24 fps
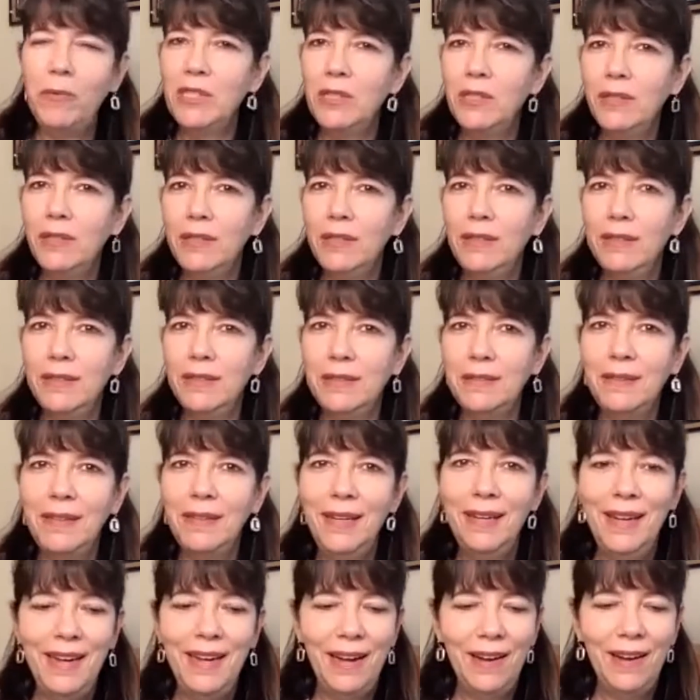always looking to
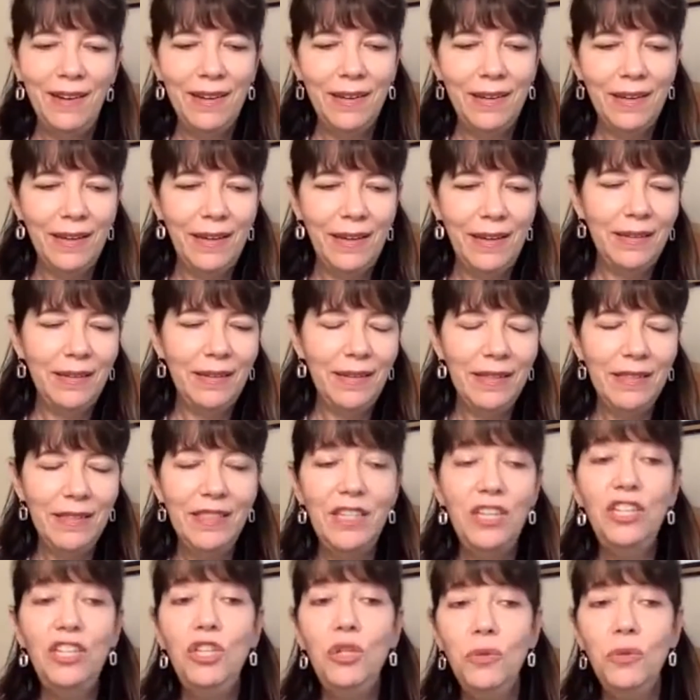how can I
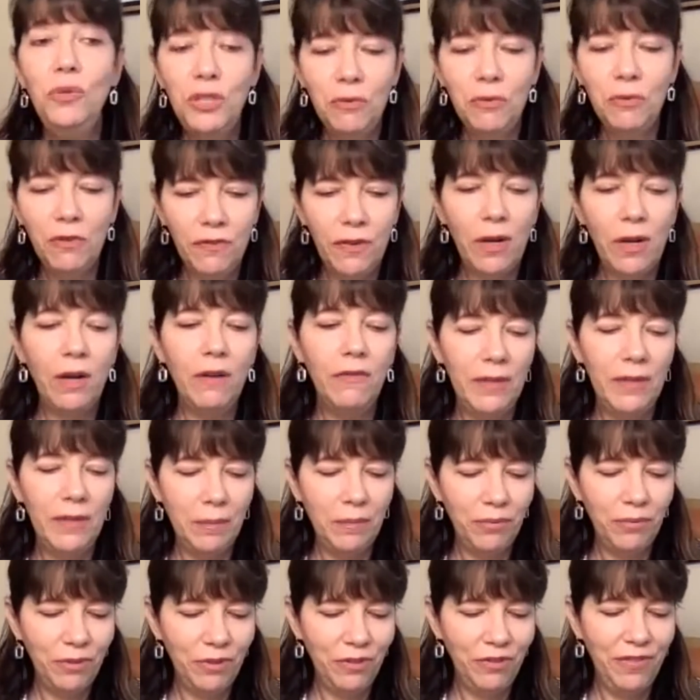continue to evolve and
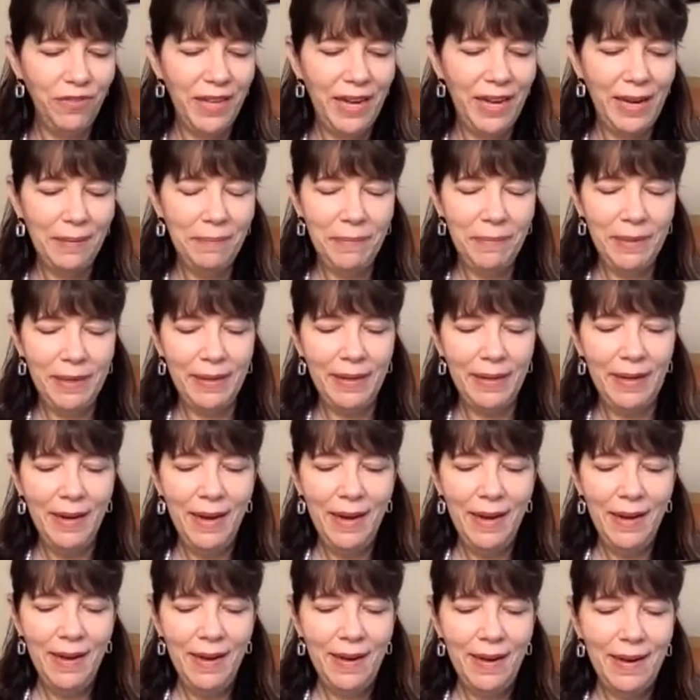improve that, but
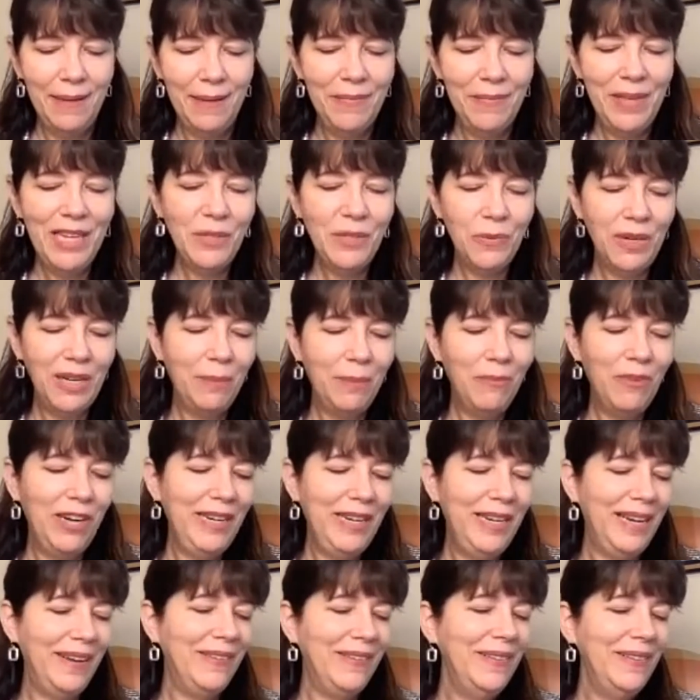that's where I am
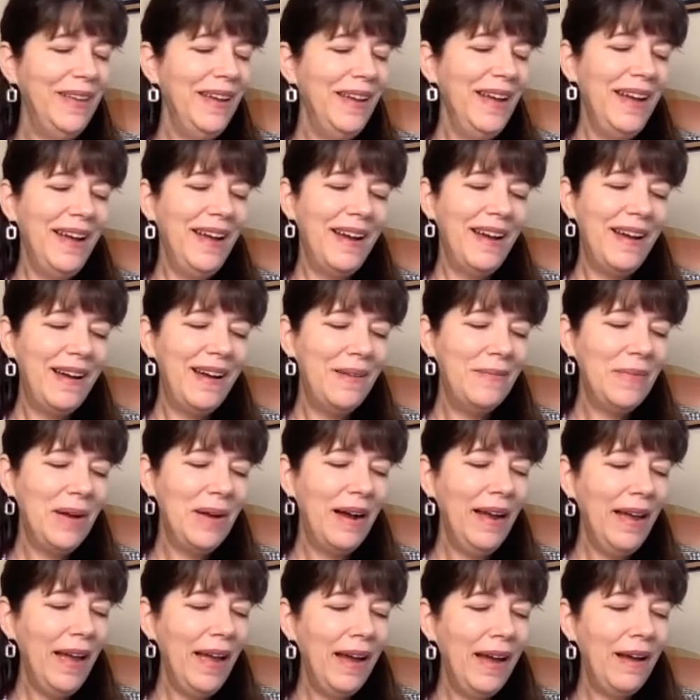right now.
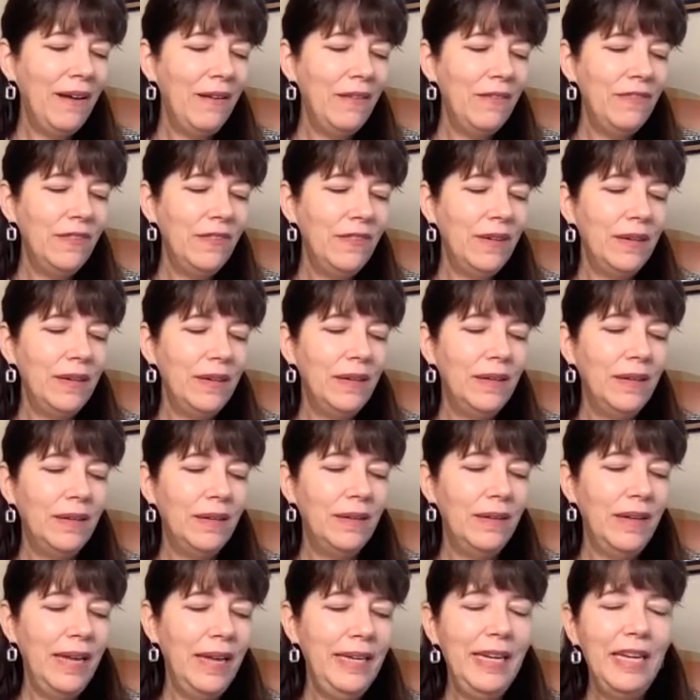I have
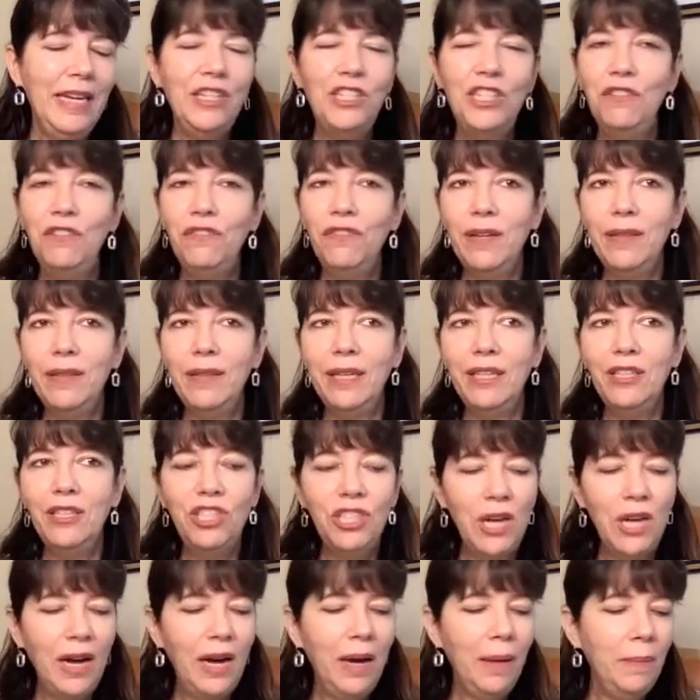ADHD Friendly
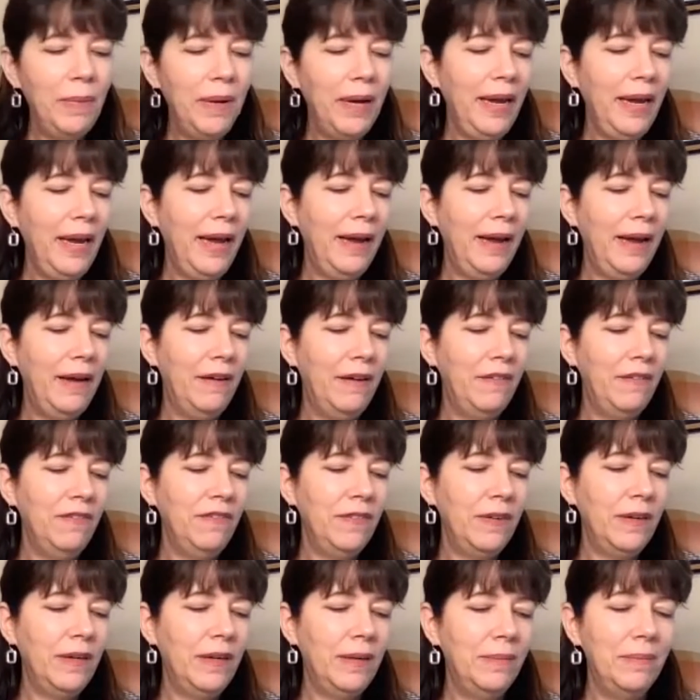shop. I
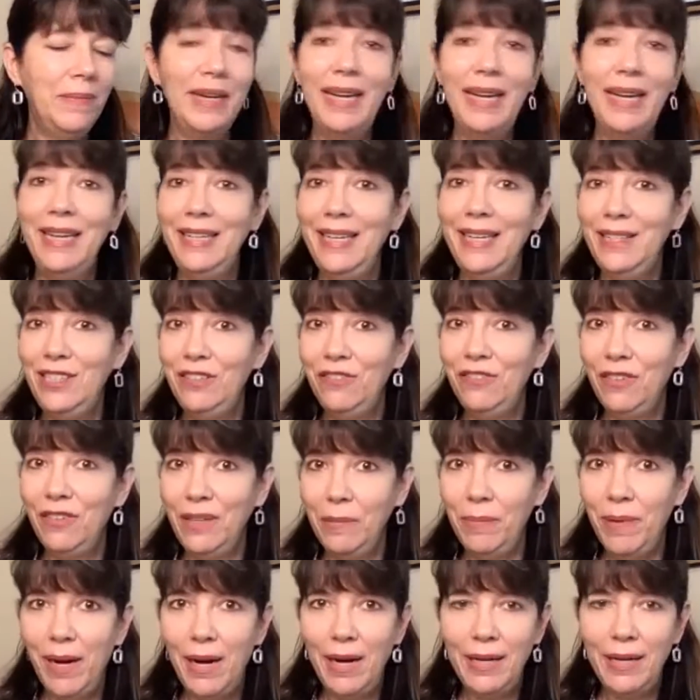have my ADHD
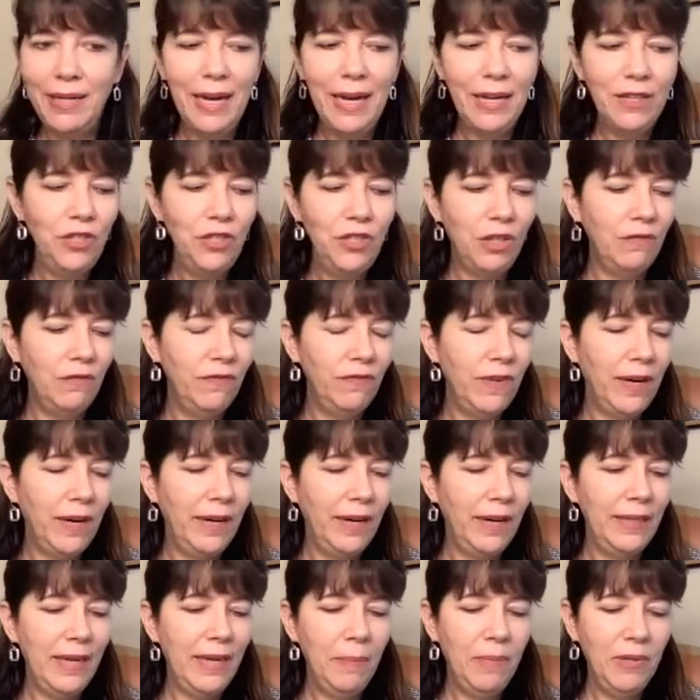Friendly podcast. You can
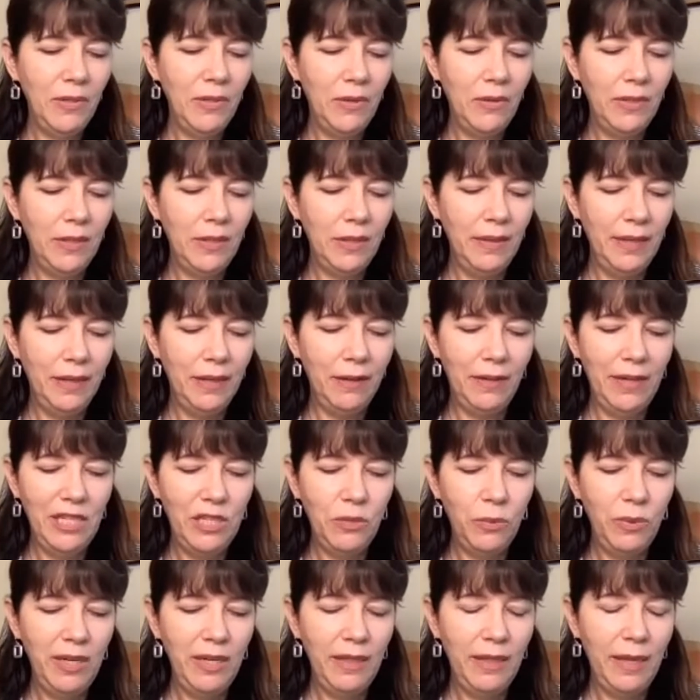find episodes on there
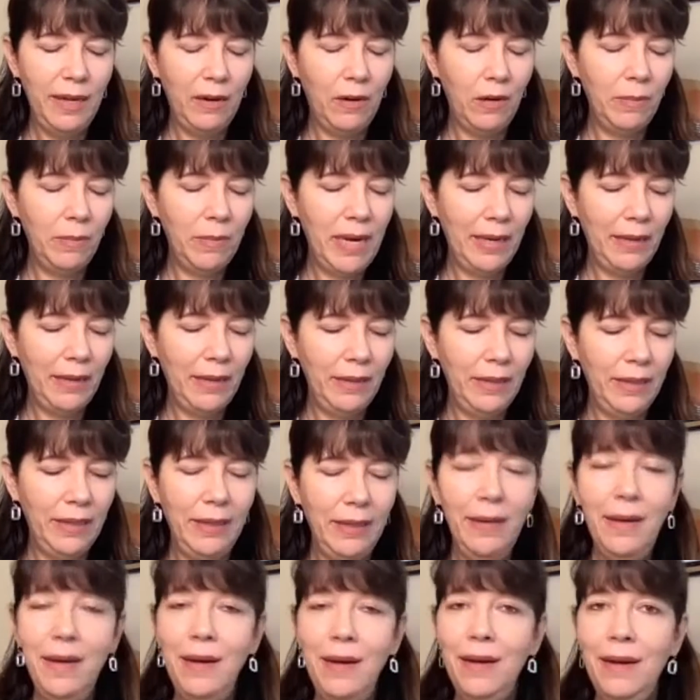each week. They
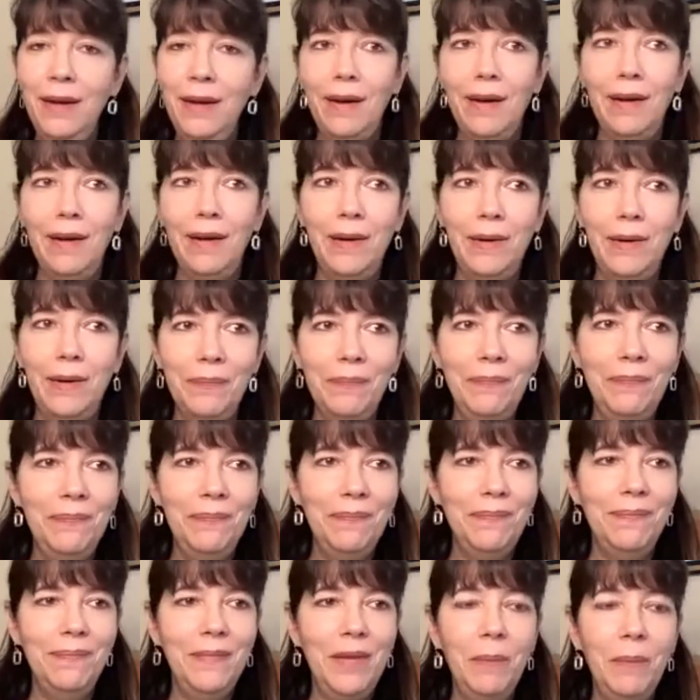automatically
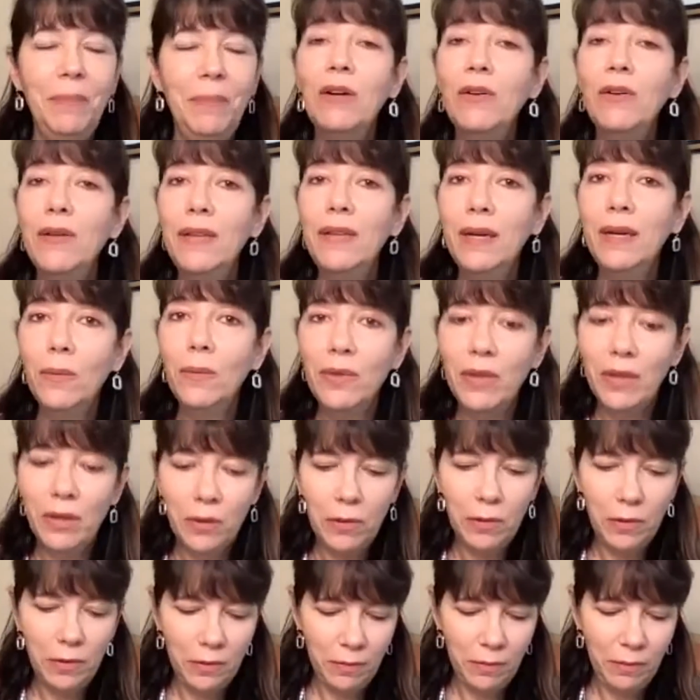appear on there when
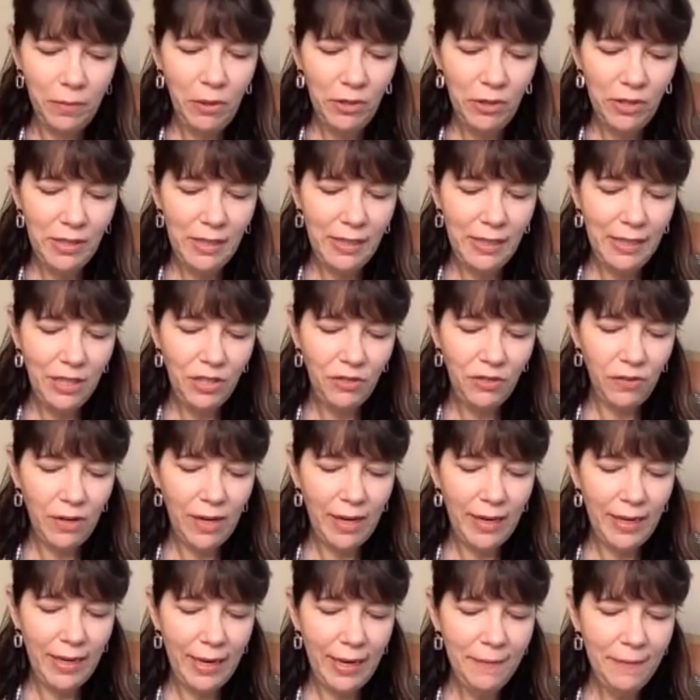they're posted each
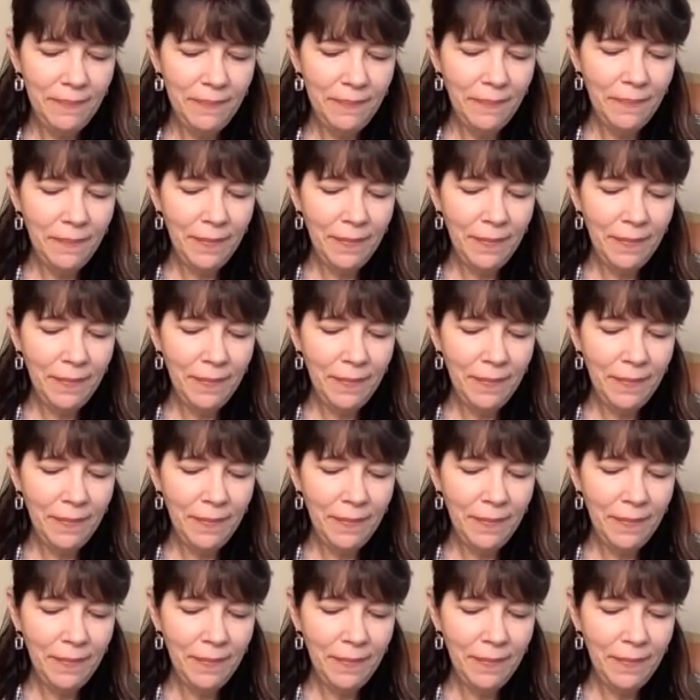Friday.